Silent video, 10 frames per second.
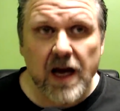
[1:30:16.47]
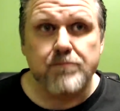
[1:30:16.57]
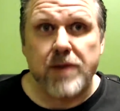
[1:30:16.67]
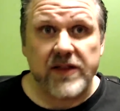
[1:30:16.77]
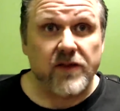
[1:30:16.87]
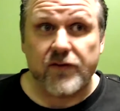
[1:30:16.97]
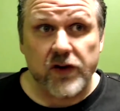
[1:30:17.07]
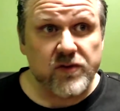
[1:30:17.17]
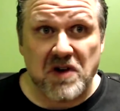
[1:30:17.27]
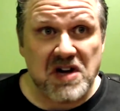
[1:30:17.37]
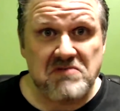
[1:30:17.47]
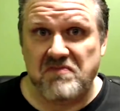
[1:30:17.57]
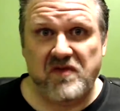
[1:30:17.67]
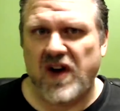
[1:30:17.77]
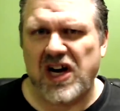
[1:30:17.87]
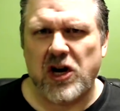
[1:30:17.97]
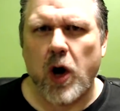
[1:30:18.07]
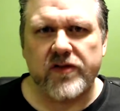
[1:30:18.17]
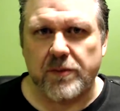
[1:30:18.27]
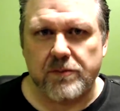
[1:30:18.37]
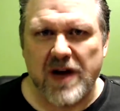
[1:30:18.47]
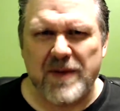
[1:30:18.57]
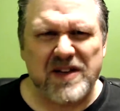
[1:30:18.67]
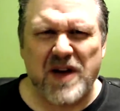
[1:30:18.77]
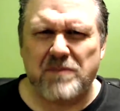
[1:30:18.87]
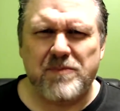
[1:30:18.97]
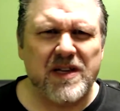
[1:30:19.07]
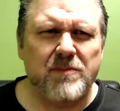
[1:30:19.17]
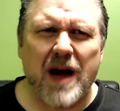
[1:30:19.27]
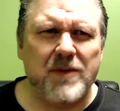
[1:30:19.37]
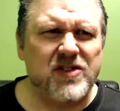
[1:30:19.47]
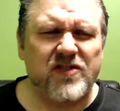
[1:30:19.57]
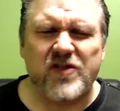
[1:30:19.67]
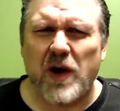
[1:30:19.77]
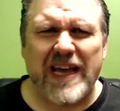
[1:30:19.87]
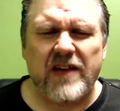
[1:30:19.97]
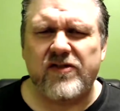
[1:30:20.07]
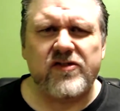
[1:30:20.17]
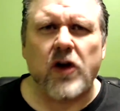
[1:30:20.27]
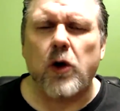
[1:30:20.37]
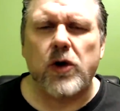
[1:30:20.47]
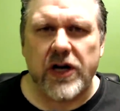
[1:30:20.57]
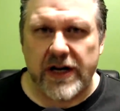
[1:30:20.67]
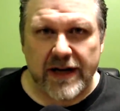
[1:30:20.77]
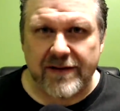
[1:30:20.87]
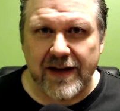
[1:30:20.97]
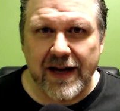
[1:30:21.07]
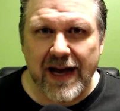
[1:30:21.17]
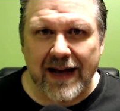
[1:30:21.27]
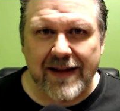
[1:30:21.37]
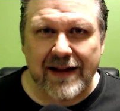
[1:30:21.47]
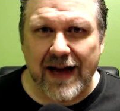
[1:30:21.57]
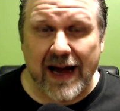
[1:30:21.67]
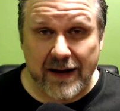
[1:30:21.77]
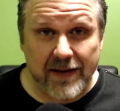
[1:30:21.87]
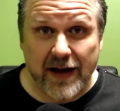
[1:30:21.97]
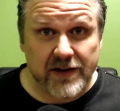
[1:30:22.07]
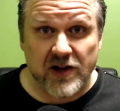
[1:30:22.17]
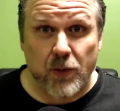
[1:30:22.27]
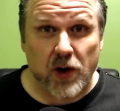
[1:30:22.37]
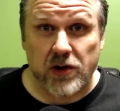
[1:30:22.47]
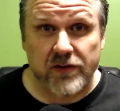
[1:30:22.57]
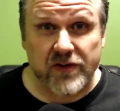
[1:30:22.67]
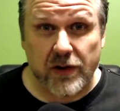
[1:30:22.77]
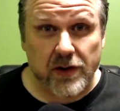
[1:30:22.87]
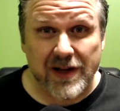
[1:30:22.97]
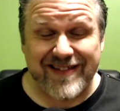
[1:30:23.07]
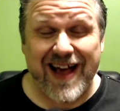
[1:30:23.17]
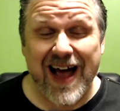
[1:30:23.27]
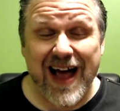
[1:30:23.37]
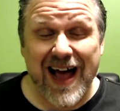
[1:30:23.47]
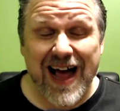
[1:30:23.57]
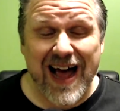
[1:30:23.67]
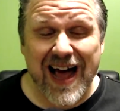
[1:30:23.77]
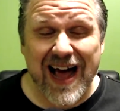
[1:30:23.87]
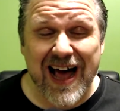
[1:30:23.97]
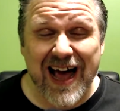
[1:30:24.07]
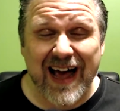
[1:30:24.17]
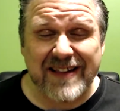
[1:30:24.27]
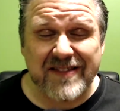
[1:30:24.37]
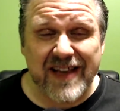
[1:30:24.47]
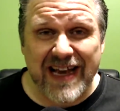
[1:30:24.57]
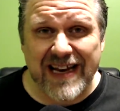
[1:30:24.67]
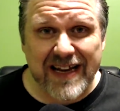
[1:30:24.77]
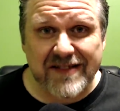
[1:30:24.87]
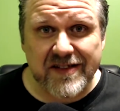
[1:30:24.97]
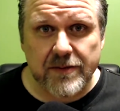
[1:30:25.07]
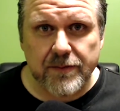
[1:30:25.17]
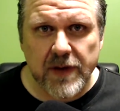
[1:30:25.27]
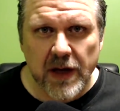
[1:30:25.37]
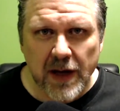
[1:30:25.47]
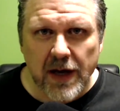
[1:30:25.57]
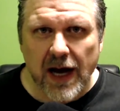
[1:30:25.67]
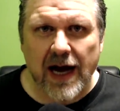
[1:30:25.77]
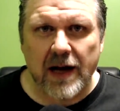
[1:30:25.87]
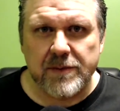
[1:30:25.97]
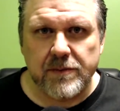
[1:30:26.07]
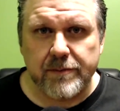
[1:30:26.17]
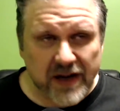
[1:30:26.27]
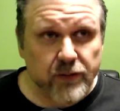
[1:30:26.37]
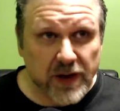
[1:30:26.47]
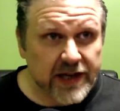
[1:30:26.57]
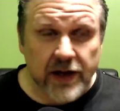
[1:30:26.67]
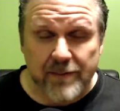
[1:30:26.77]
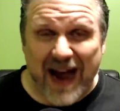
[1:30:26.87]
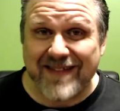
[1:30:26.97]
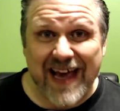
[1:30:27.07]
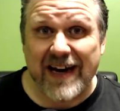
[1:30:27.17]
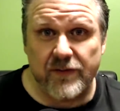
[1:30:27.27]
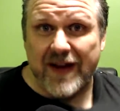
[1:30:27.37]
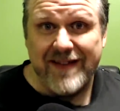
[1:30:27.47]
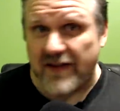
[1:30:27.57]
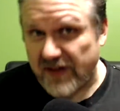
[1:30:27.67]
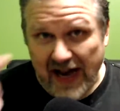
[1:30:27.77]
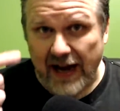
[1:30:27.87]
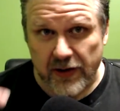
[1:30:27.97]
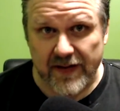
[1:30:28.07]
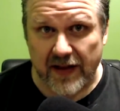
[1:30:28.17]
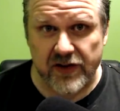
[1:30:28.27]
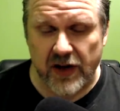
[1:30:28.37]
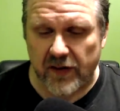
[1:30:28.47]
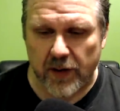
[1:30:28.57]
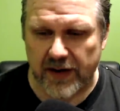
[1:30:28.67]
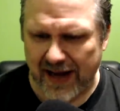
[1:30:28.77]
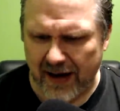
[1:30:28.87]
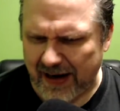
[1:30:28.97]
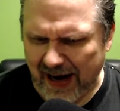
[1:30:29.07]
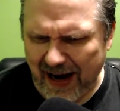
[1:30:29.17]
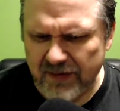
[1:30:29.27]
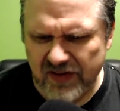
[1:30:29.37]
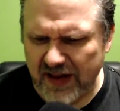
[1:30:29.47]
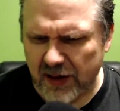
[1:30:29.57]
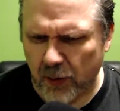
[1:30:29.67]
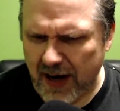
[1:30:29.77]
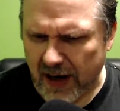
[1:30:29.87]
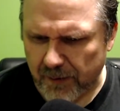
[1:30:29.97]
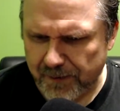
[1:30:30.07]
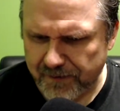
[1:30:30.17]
But the first one, fucking awesome. I mean, Billy Bob is just he's so good in it. And then that Gilmore Girls girl is hot in it. But it's really good. Bad Santa is fantastic. I agree. That's another one. And I haven't seen that in a while.